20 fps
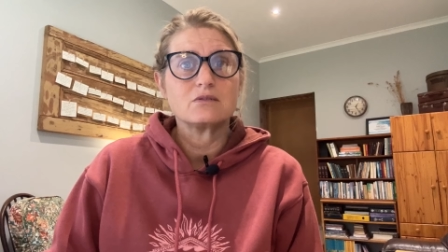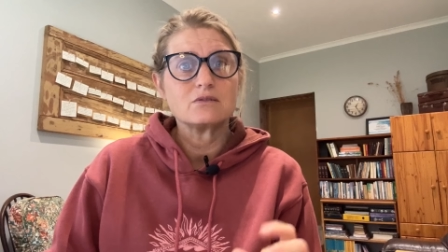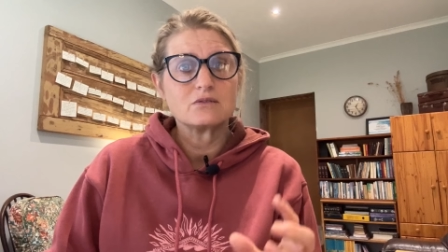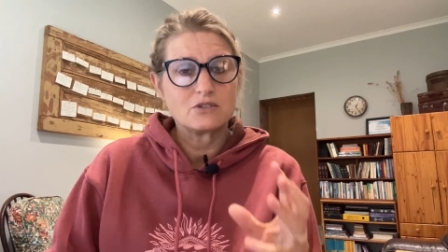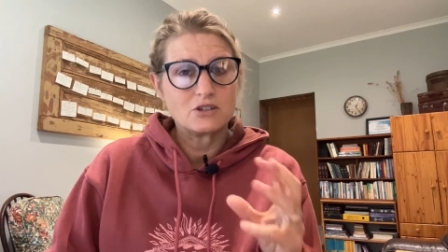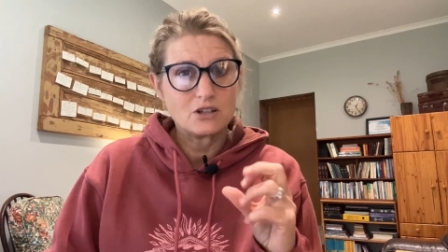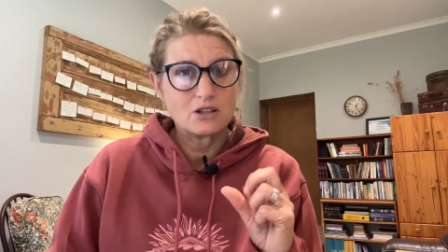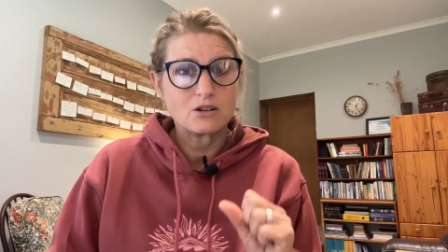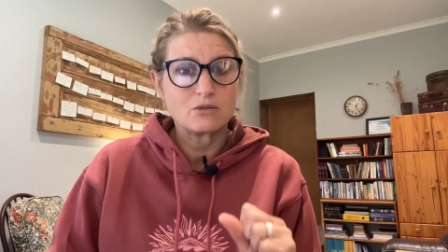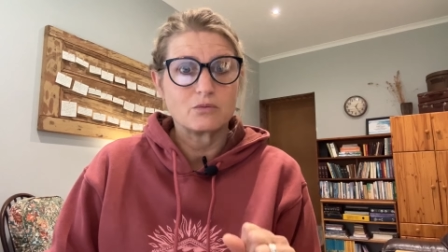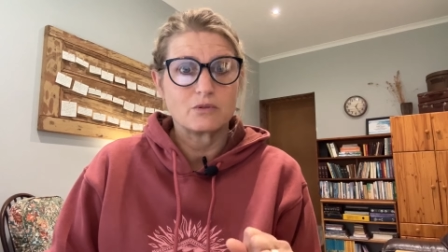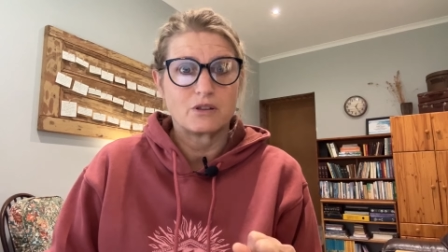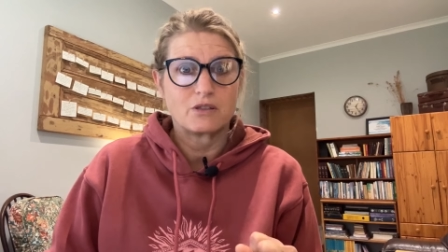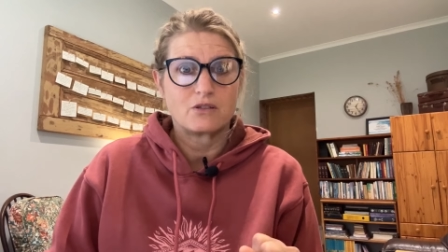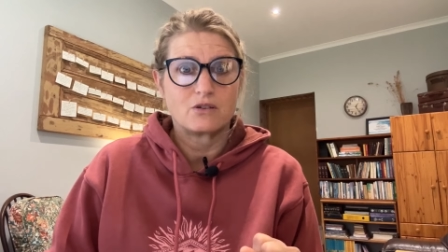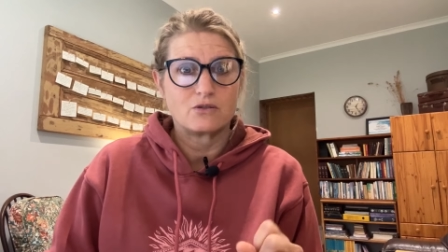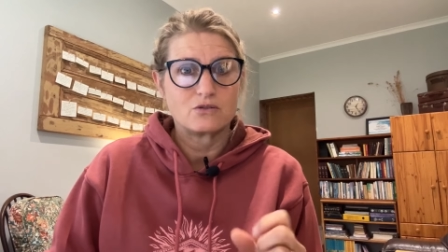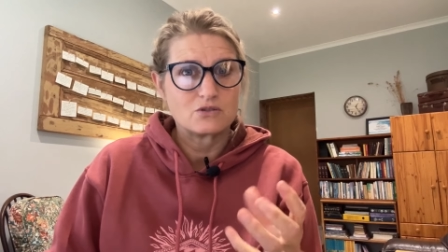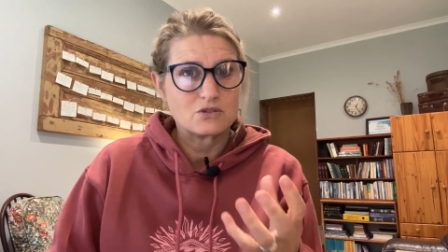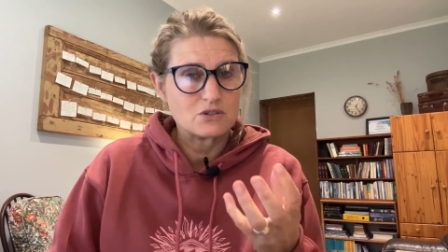Deal with
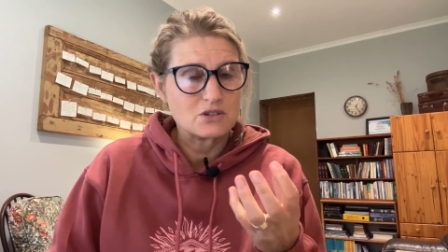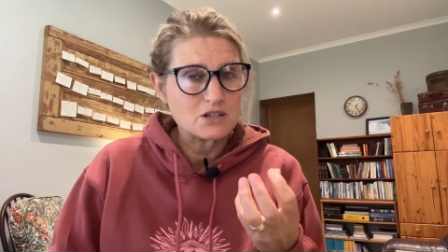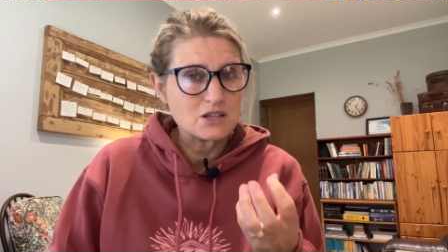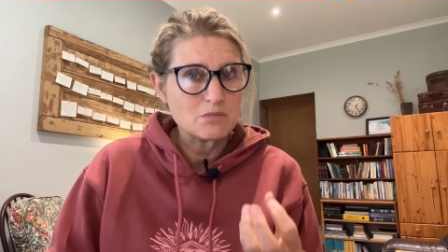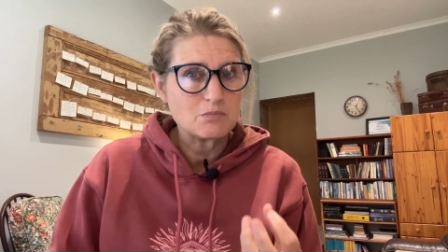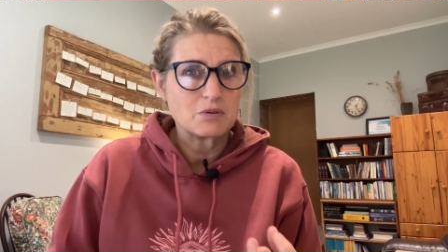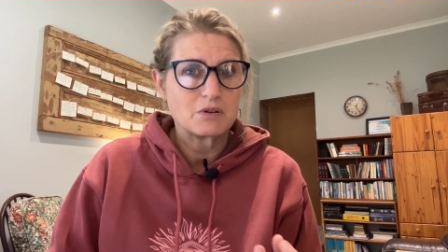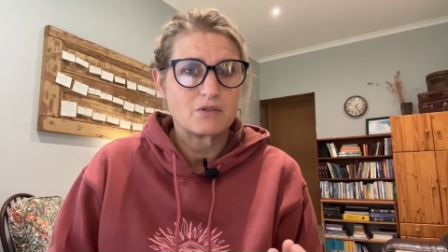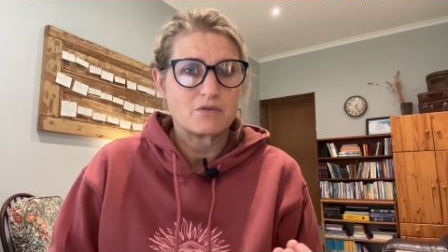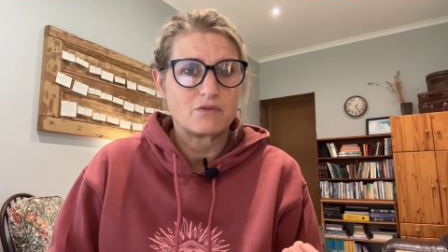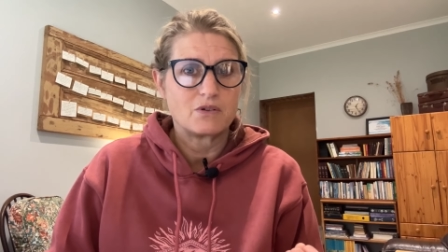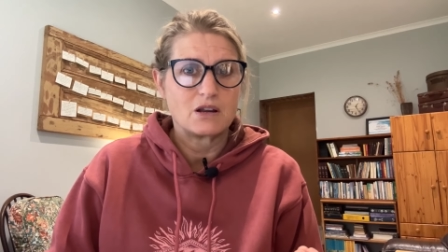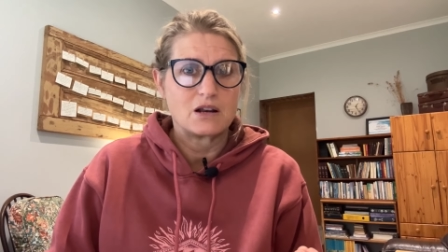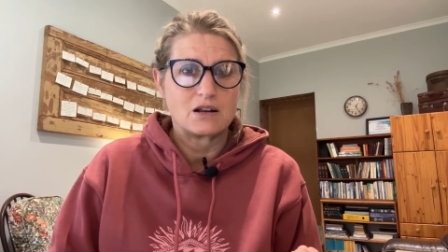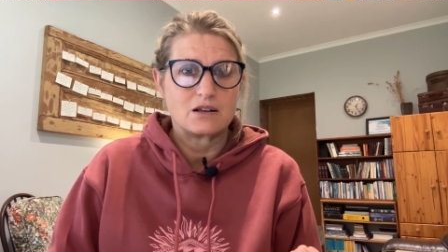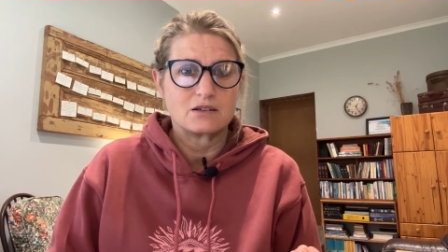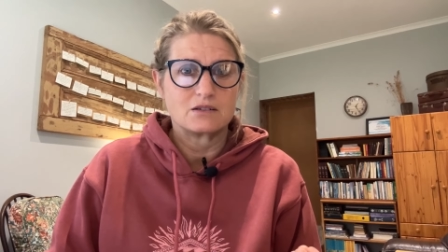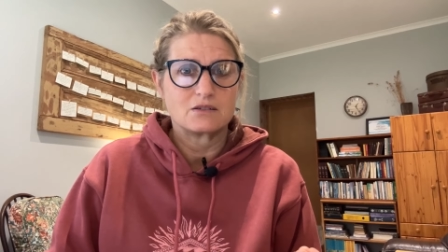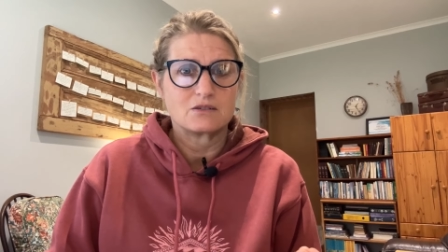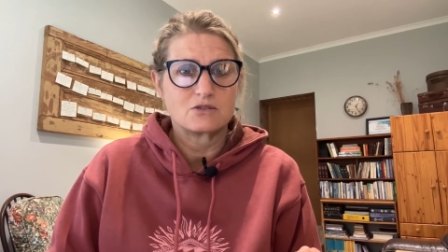those deeper
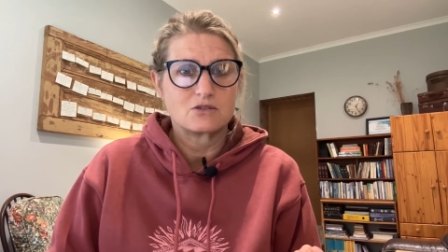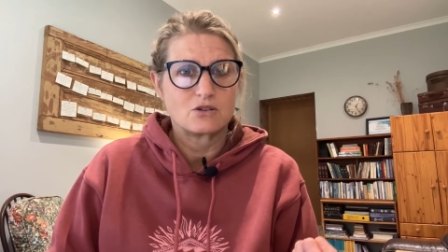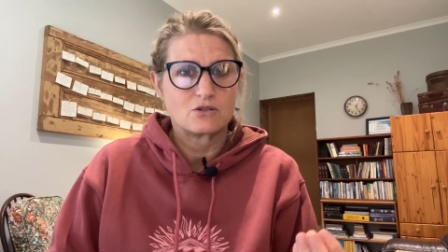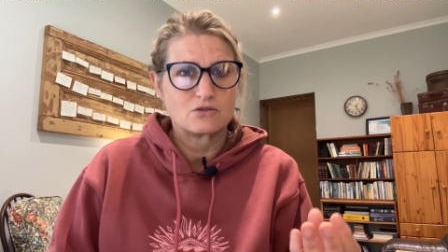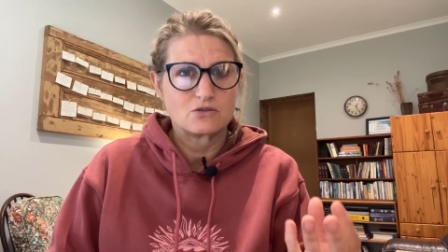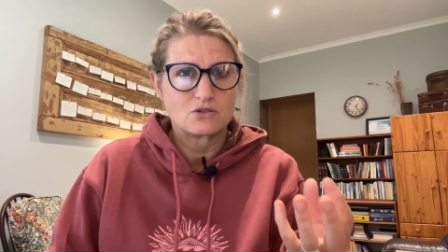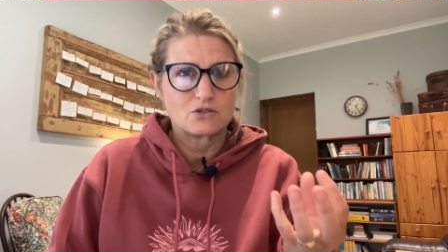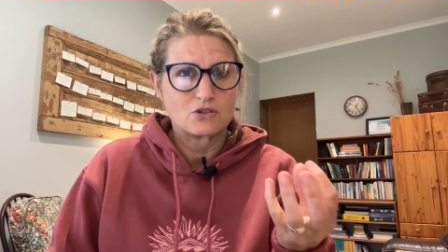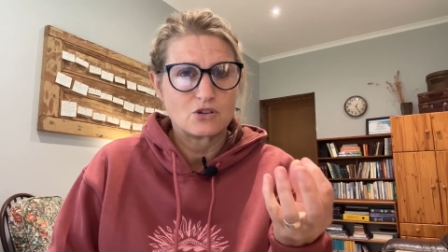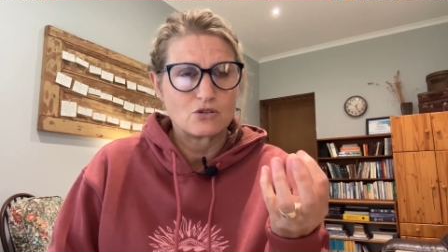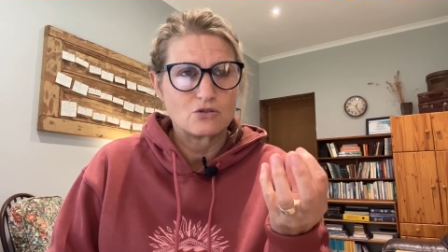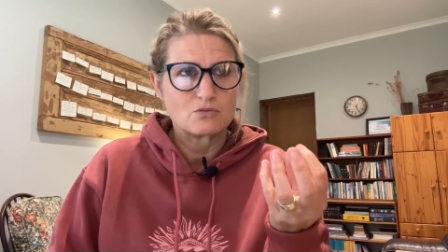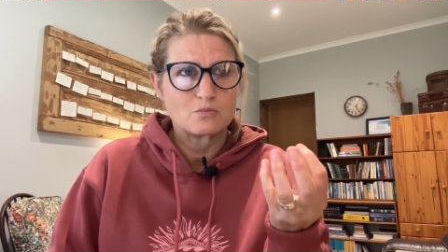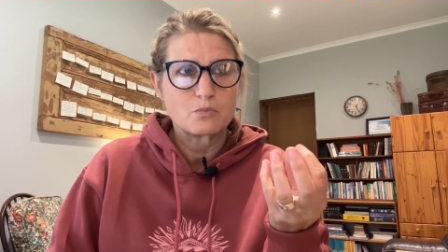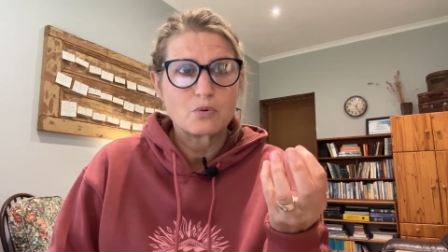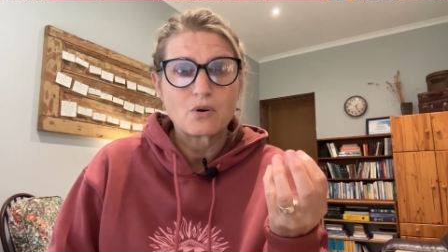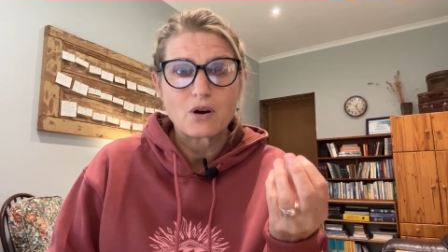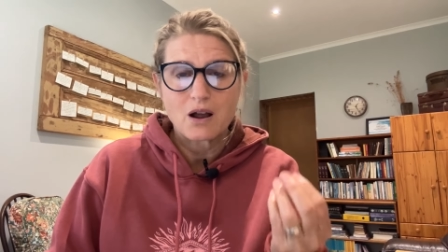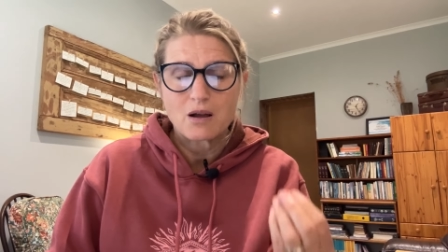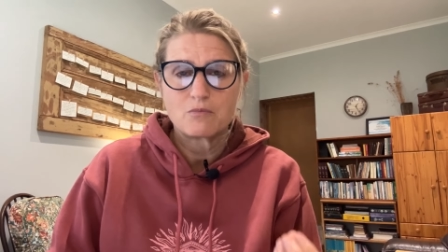feelings, those
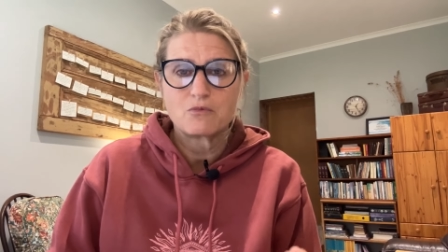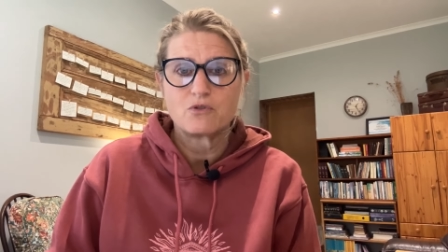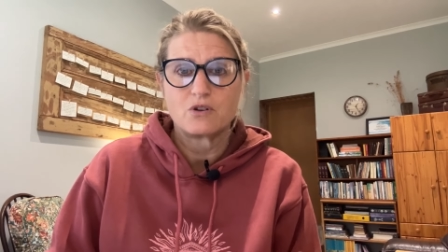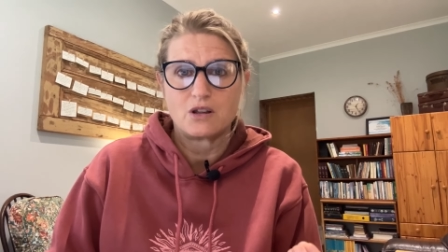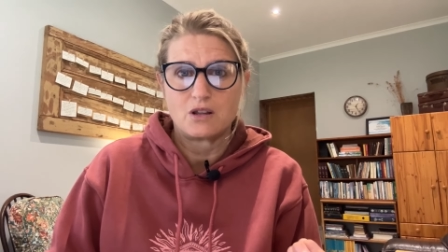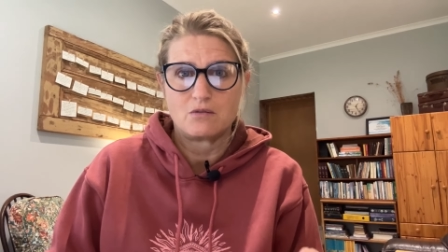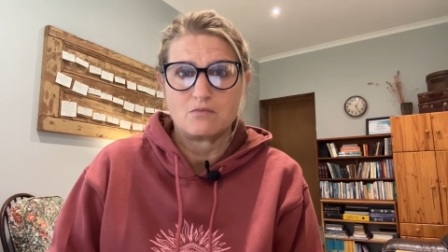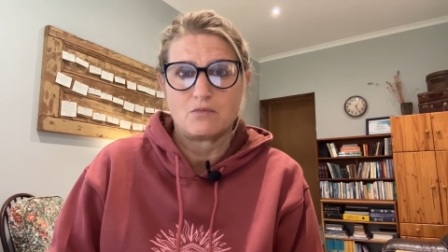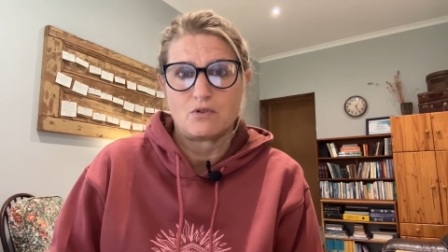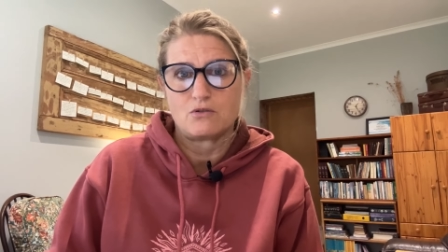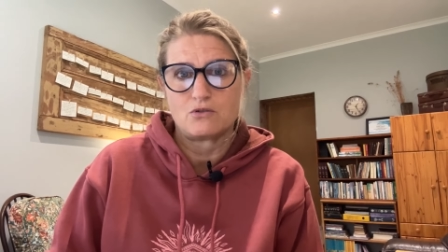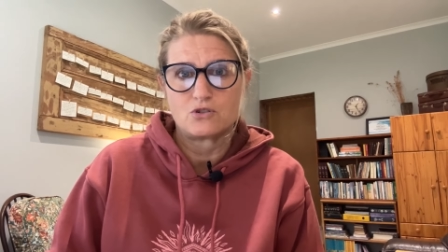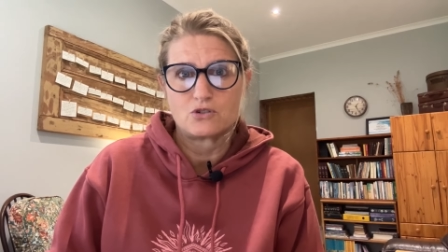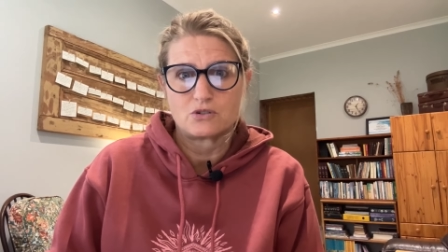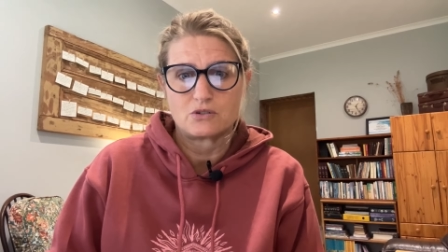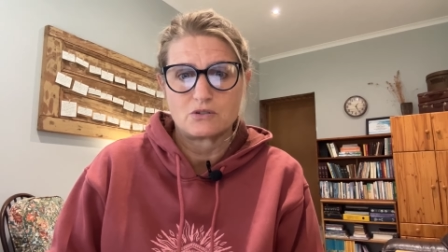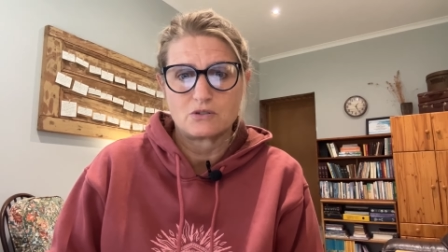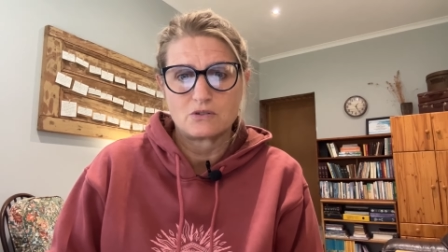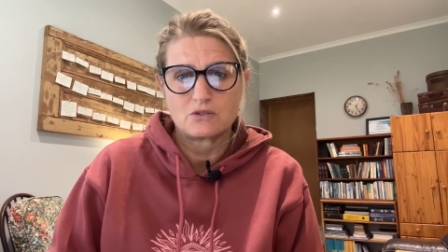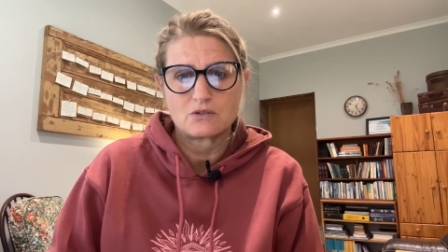primary
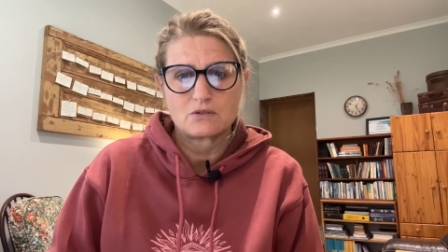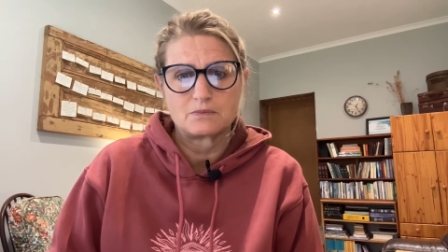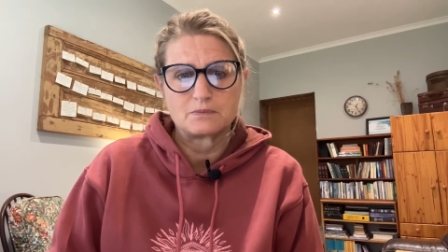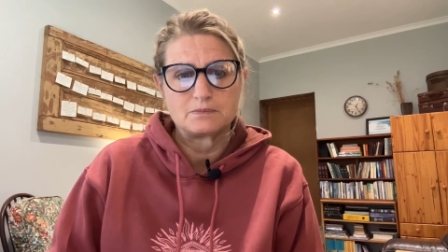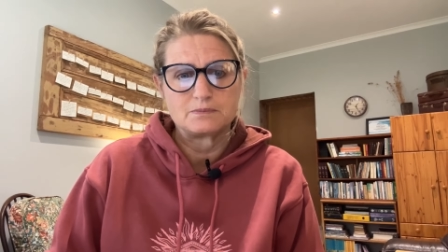emotions.